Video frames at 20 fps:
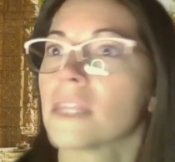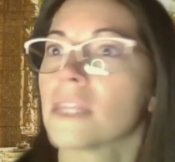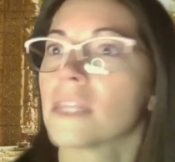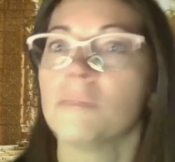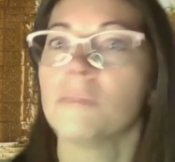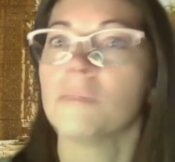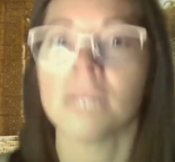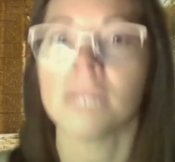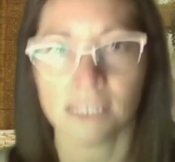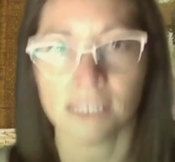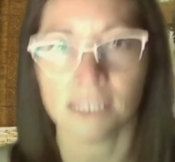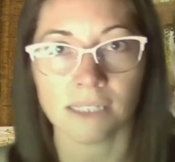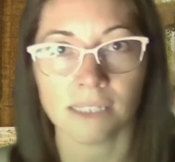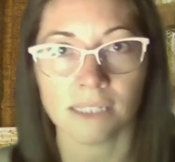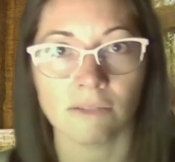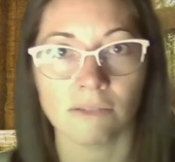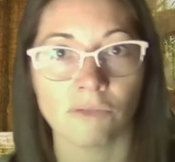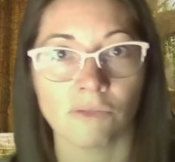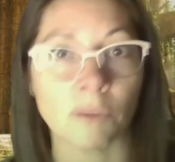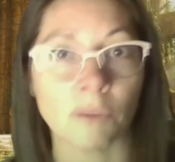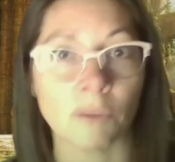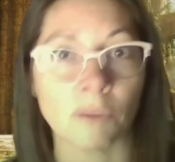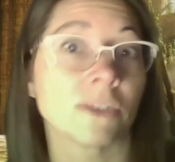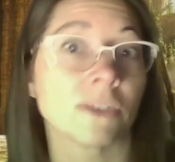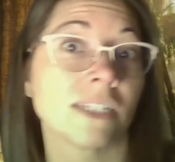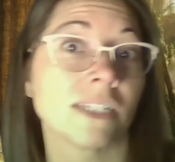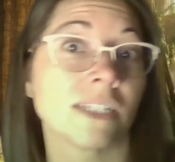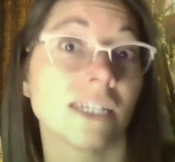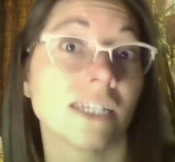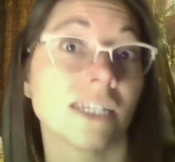the
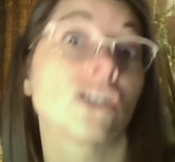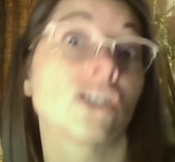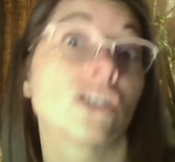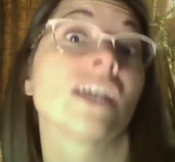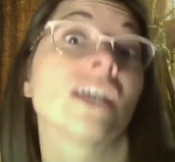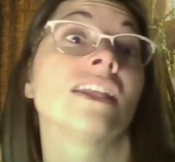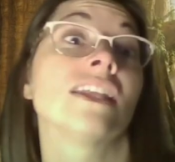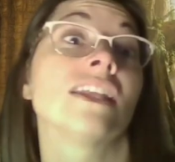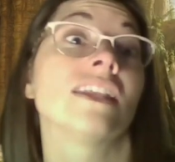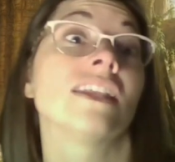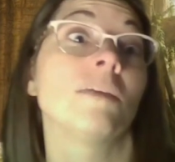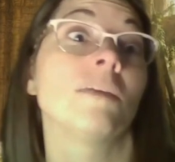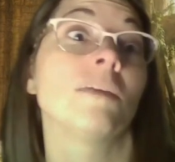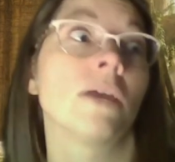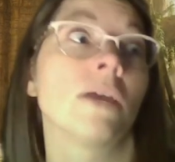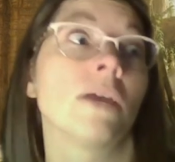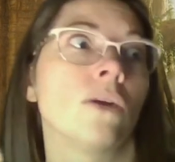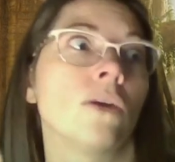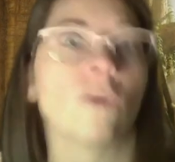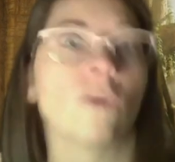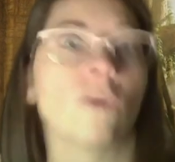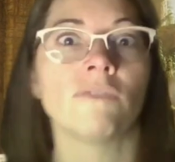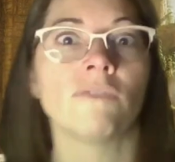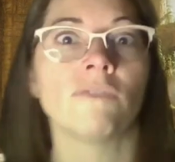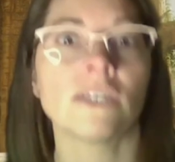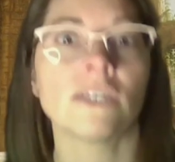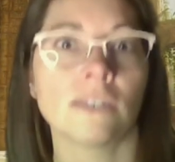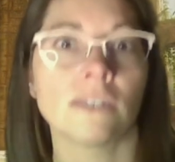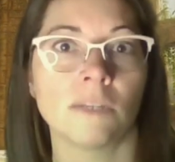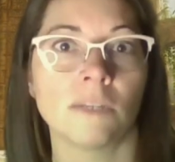misrepresentation, and then they might go
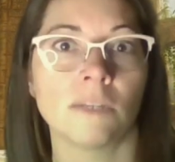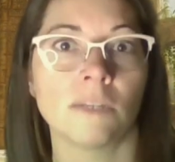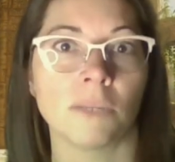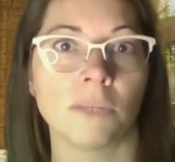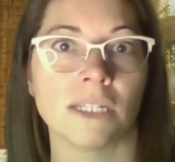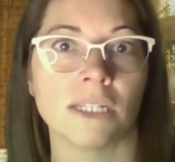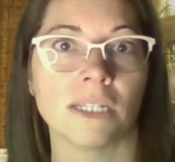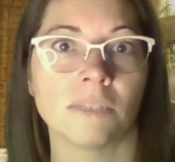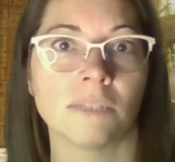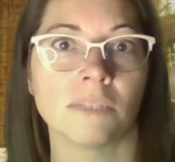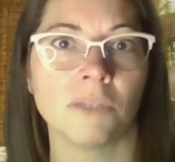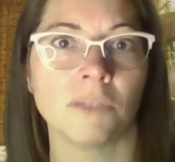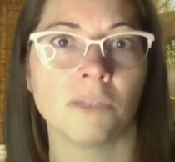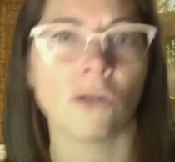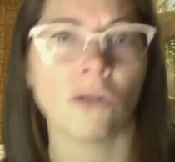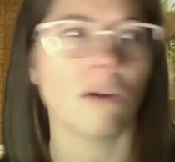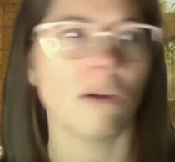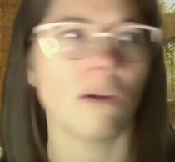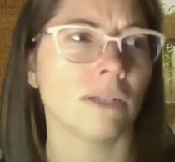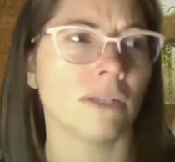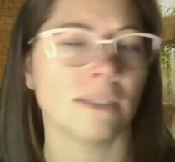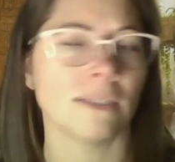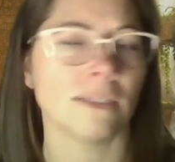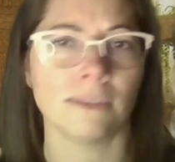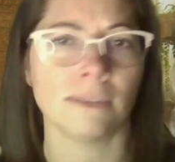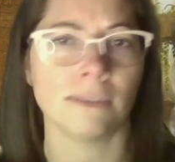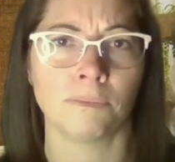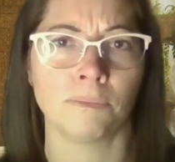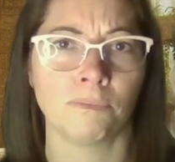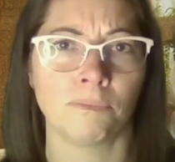investigate a place and be calling
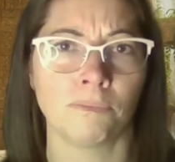these